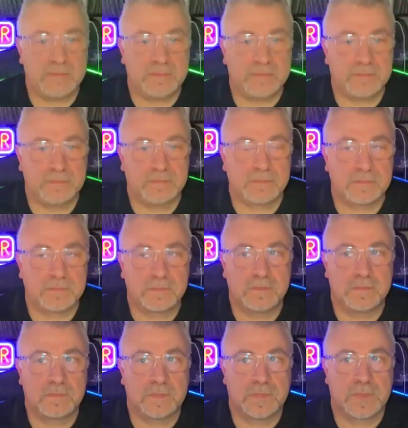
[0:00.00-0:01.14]
But
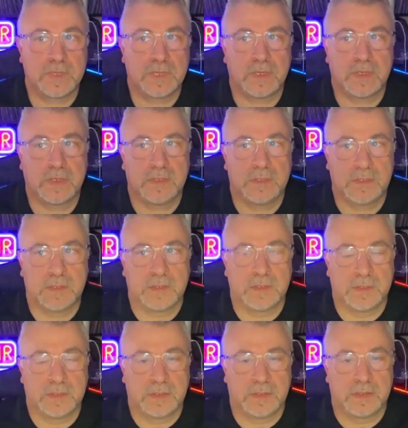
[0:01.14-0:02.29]
you know, we
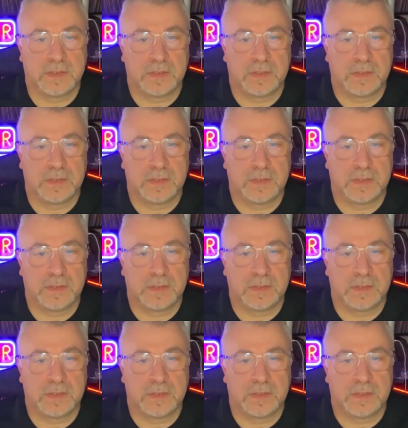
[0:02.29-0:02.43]
contact